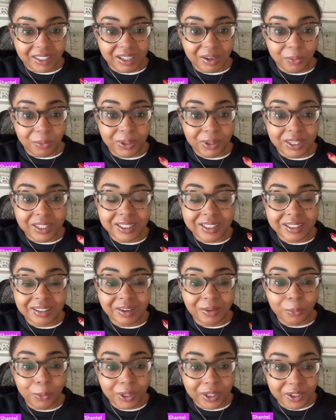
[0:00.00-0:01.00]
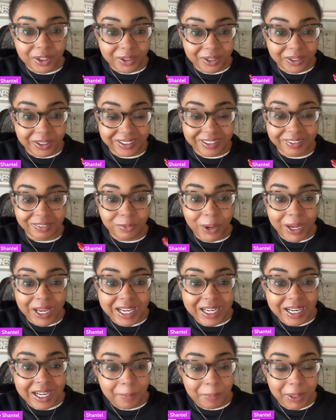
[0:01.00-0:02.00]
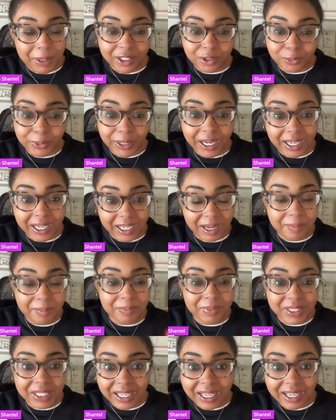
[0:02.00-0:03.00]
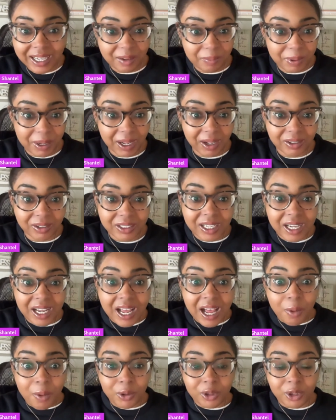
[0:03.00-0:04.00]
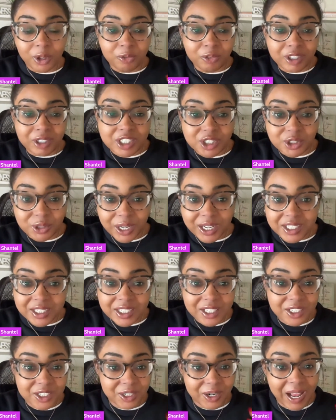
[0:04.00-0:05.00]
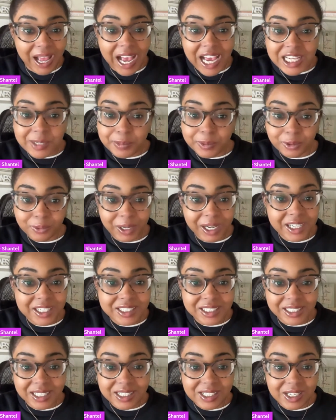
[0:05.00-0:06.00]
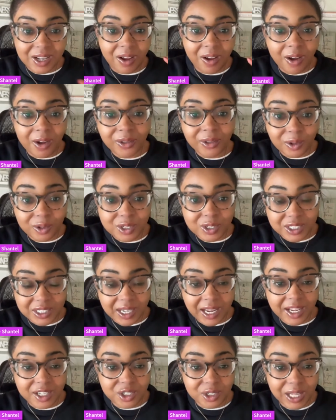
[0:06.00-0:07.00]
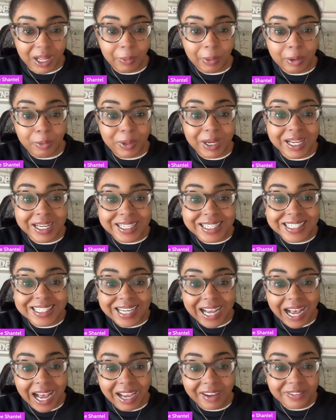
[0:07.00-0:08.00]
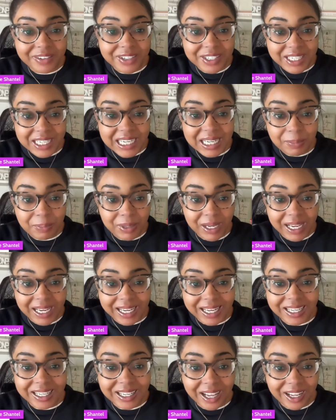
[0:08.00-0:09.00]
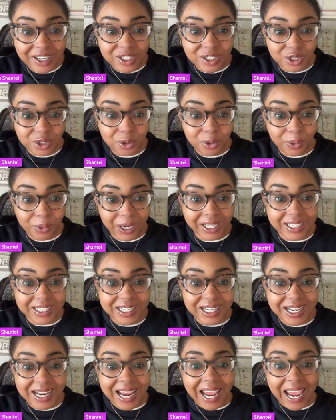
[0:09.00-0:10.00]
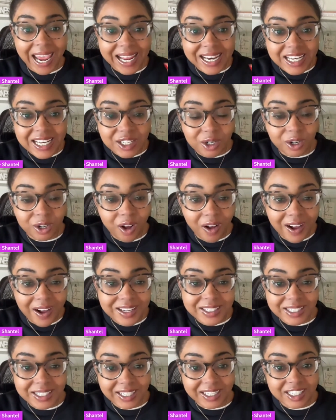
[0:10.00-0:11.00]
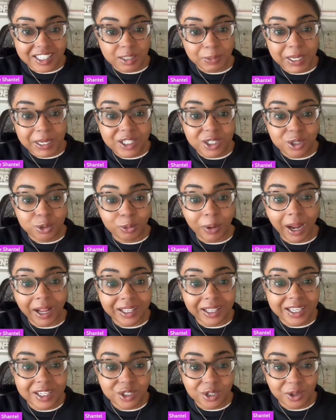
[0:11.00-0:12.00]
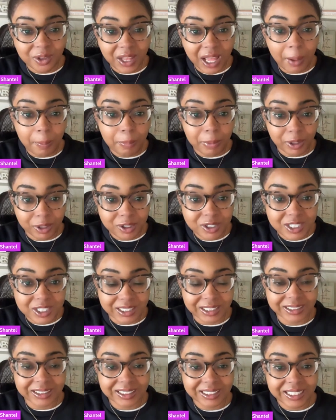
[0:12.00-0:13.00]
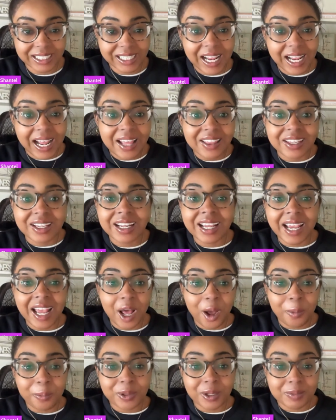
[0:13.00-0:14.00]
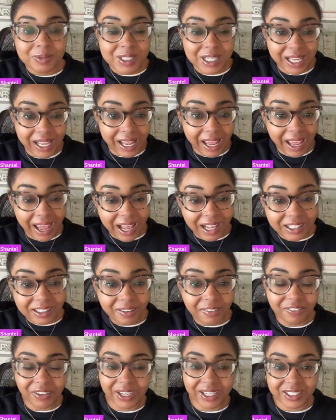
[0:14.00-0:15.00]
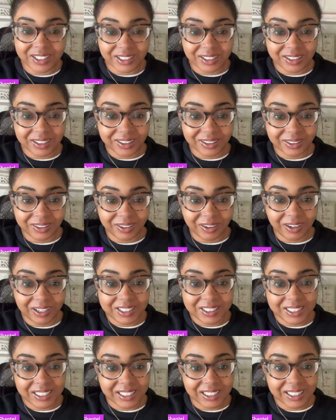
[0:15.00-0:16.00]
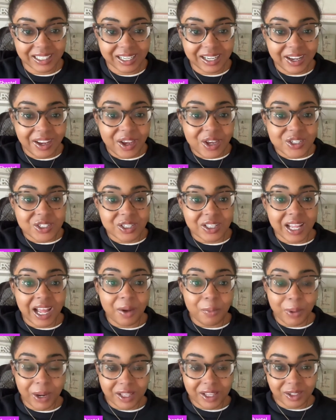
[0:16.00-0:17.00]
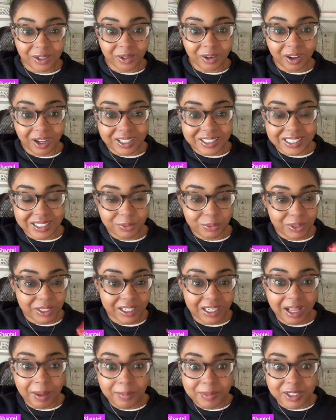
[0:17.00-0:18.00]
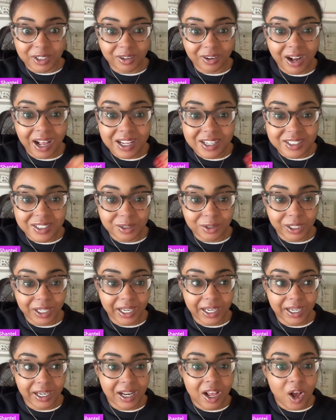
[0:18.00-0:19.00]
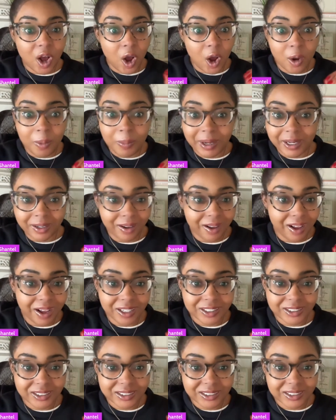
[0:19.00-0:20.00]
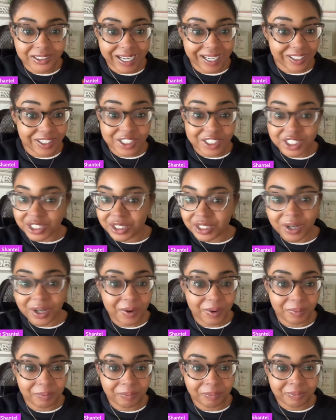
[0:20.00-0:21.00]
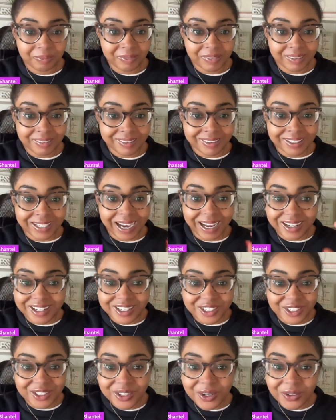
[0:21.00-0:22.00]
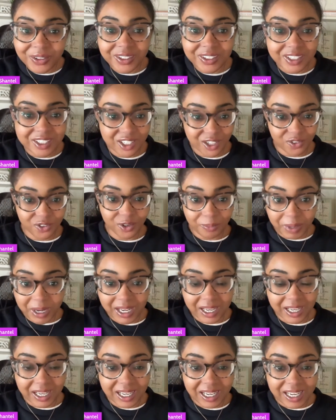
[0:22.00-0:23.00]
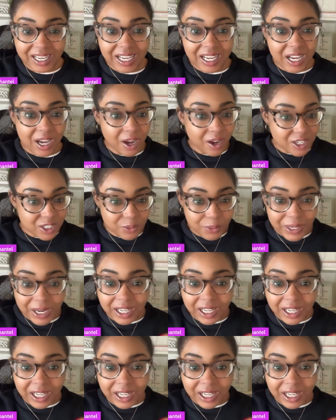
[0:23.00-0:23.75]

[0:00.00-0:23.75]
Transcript: what they're waking up at 3 a.m. thinking about, what their frustrations, their aspirations, all those things, so that way we can dive deep into it and their content could speak directly to that person. Then I help them to elevate their content. So that way their content, when it comes across, they're like, oh my gosh, how did she know? How did she know that this is for me? So we